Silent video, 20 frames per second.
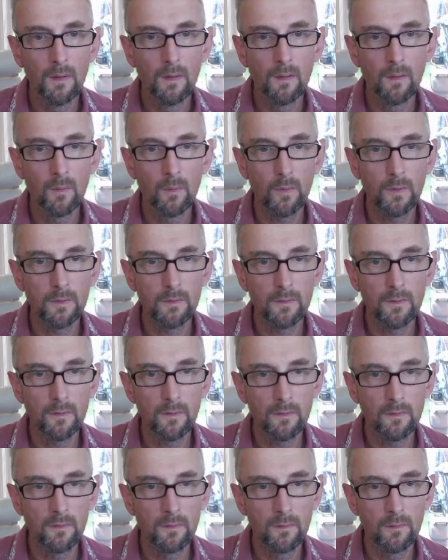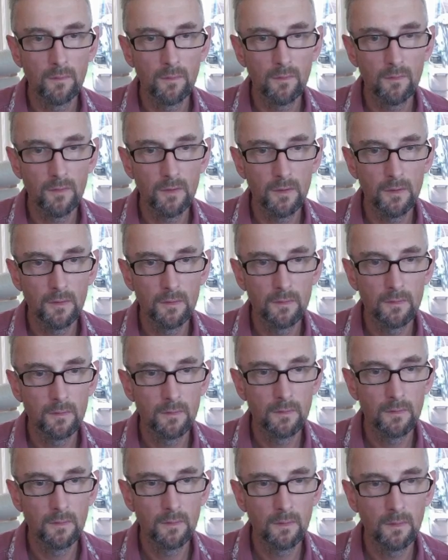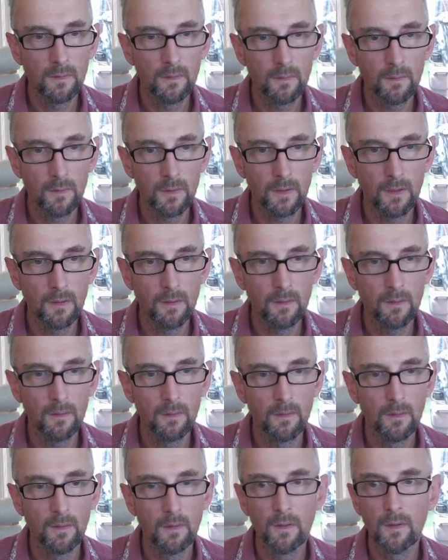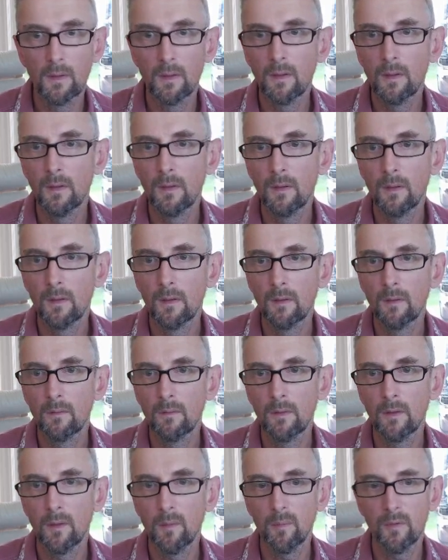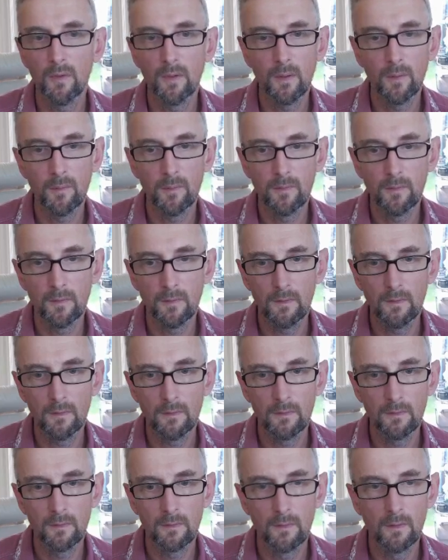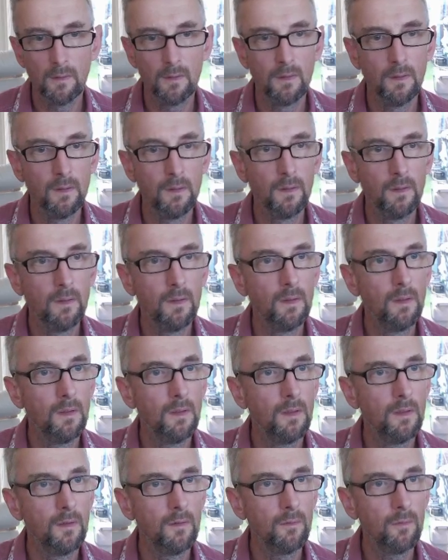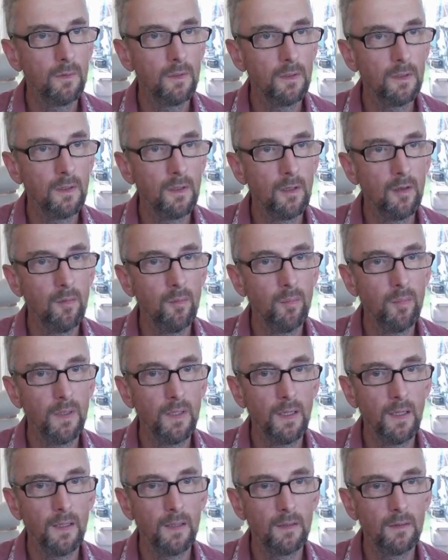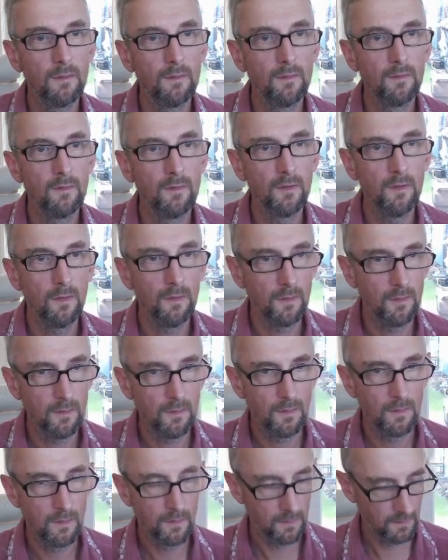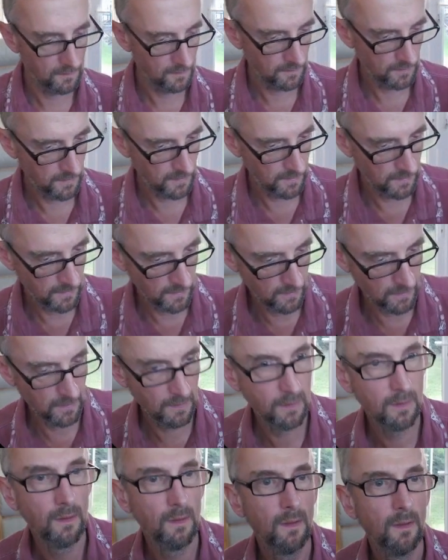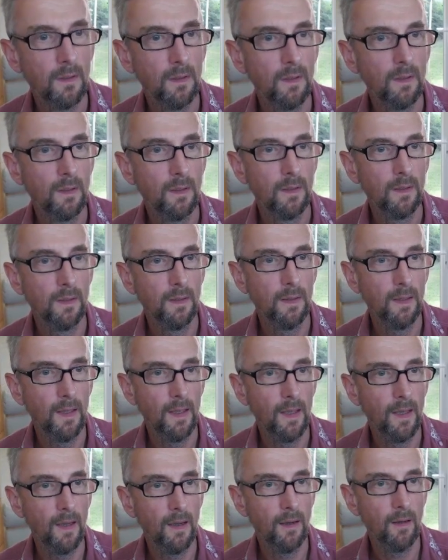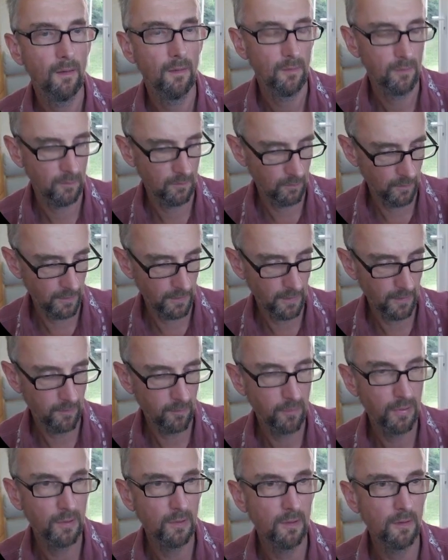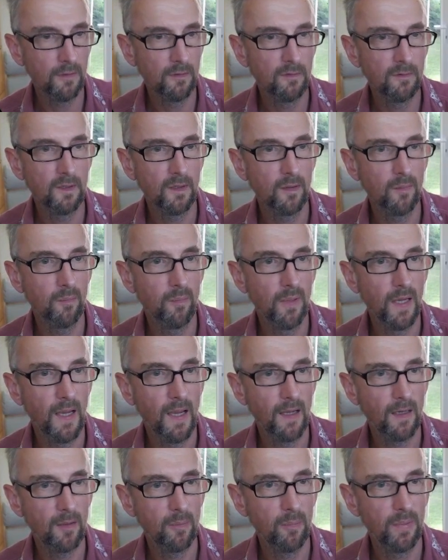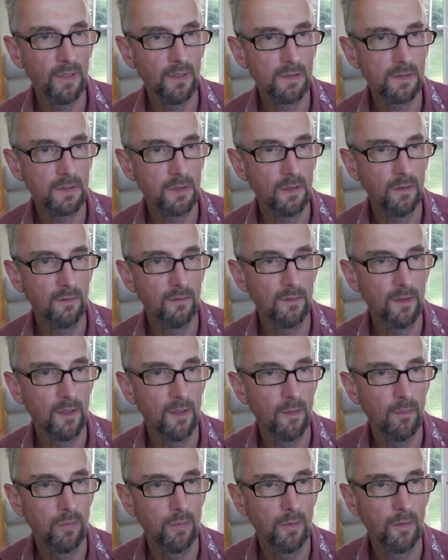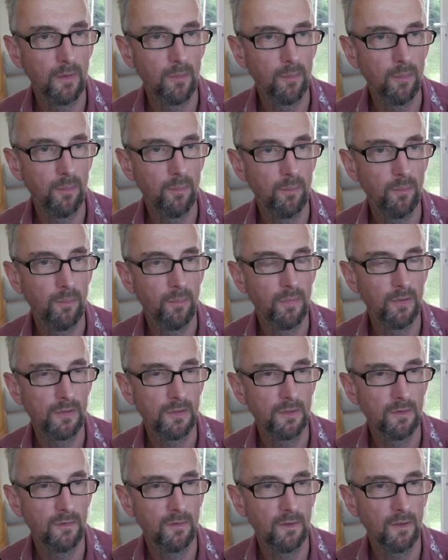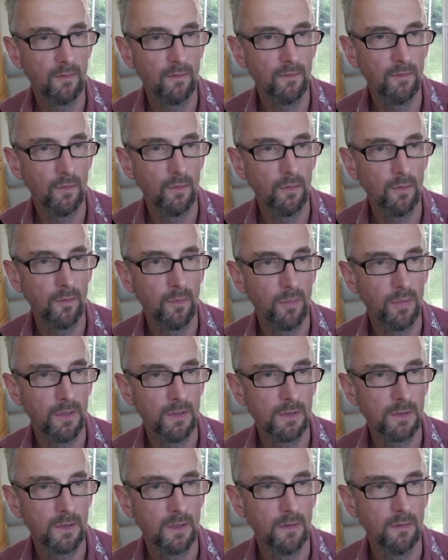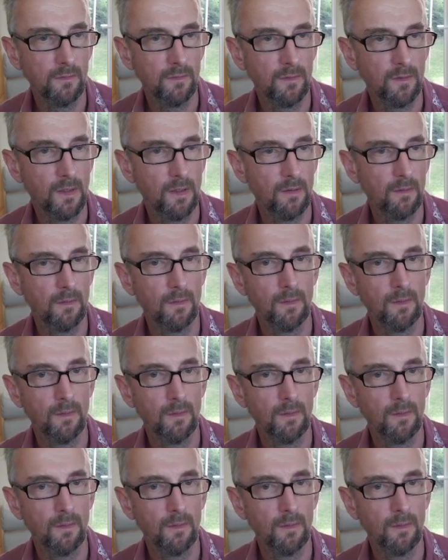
which is reversed. There we go. Right parameters. If we go back to here, now when I pull the stick back, pitch goes up. When I push the stick forward, pitch goes down,